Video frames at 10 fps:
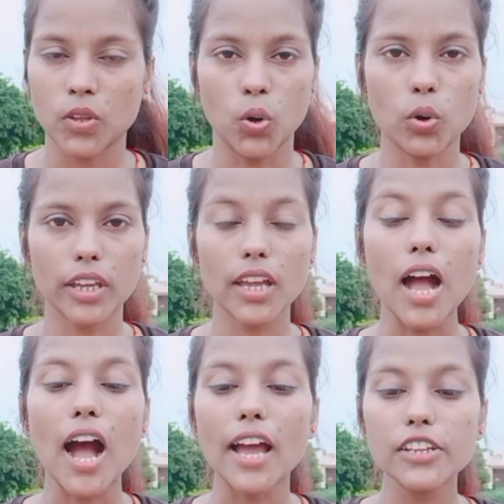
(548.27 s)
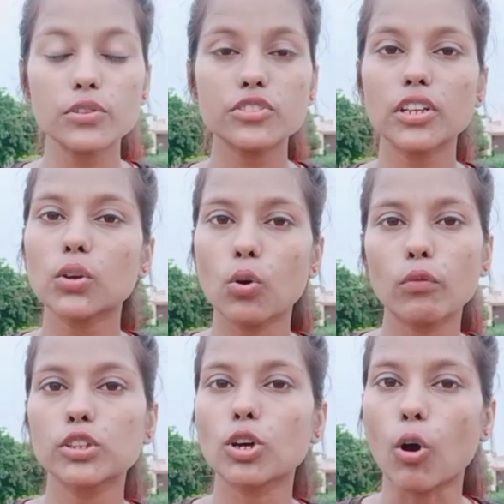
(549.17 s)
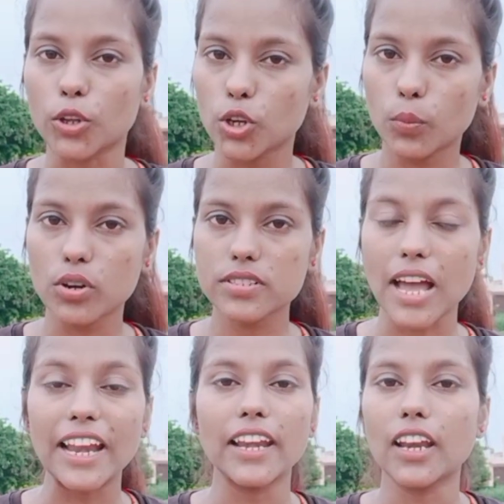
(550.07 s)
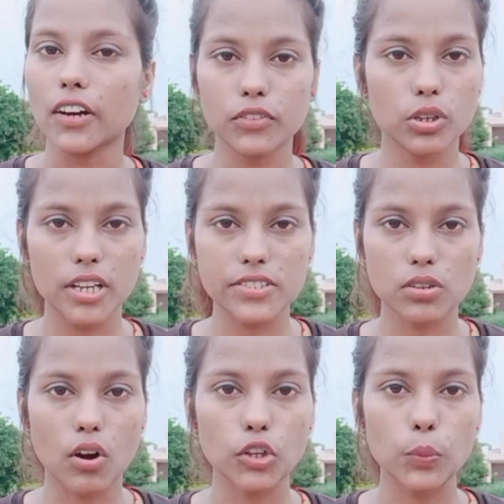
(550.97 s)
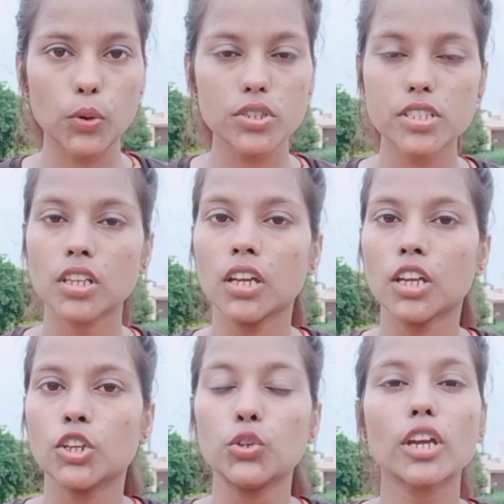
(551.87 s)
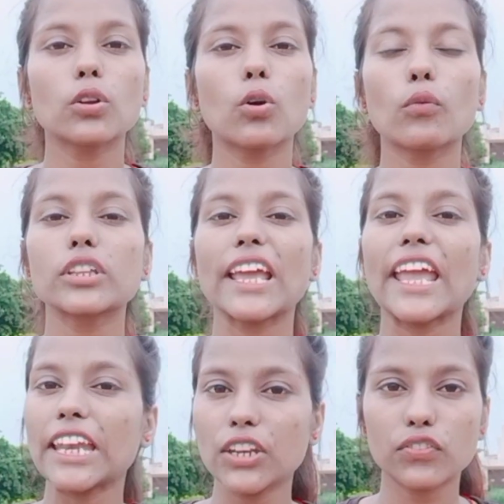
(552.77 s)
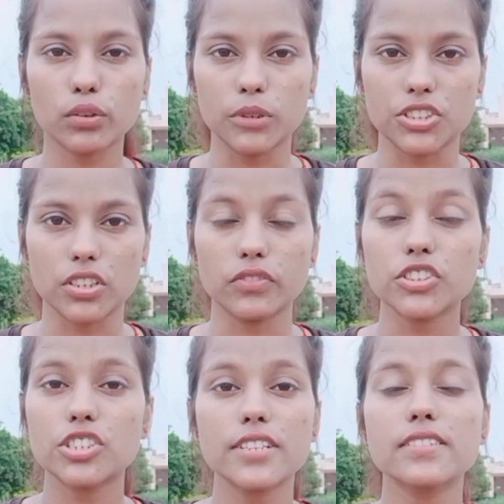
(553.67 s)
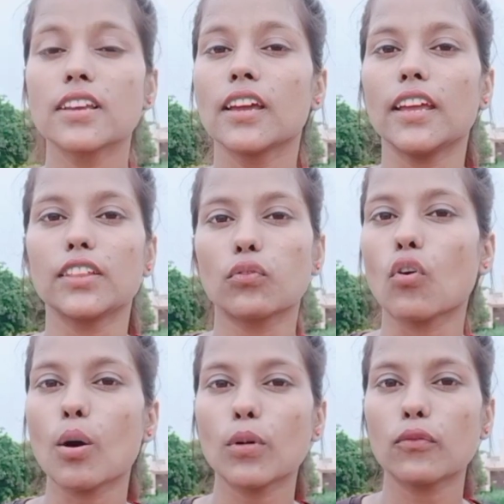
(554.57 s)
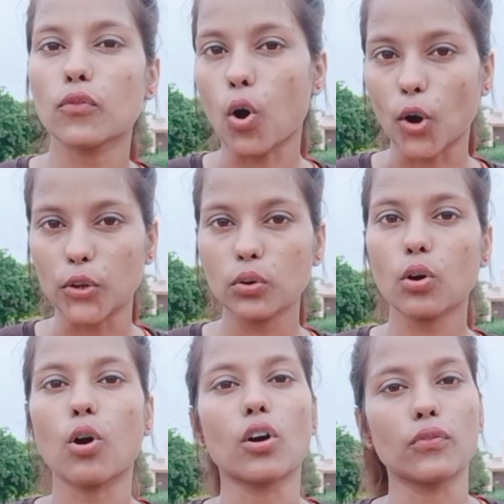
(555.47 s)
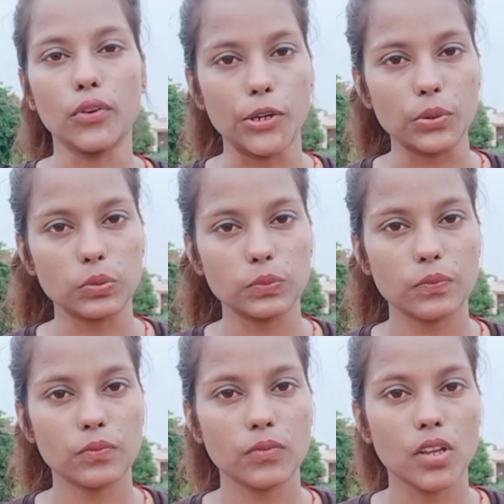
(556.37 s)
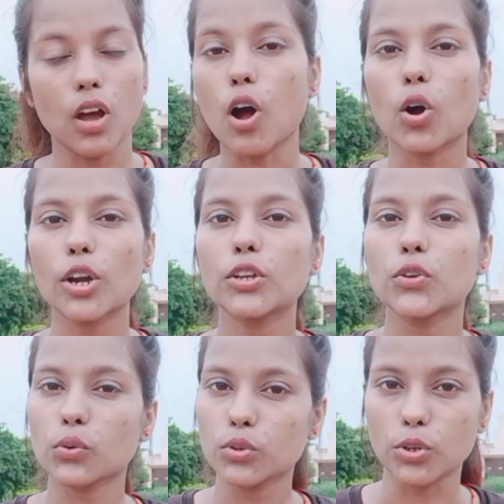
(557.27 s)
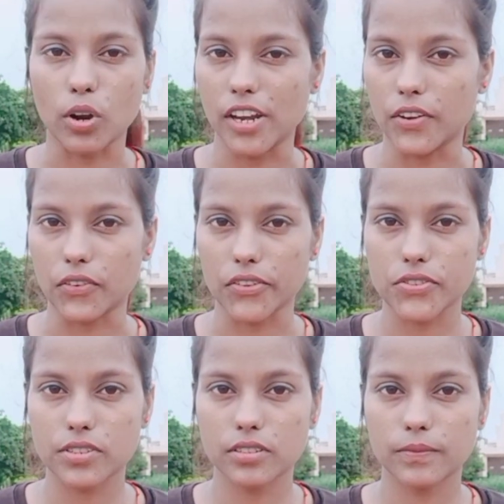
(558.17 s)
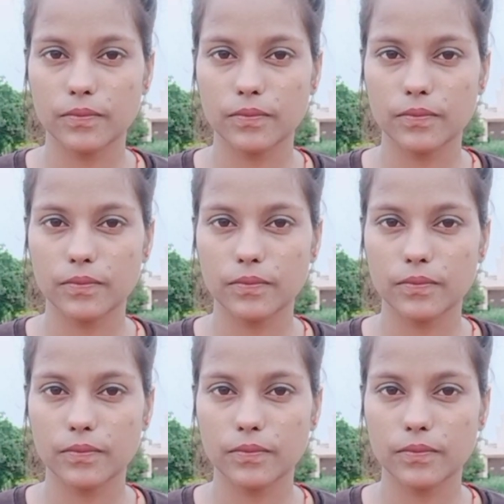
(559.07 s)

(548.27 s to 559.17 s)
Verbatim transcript: Okay, I usually go with audiobooks. I love to listen audiobooks. You can go with any information which is in the form of audio or video according to your interest.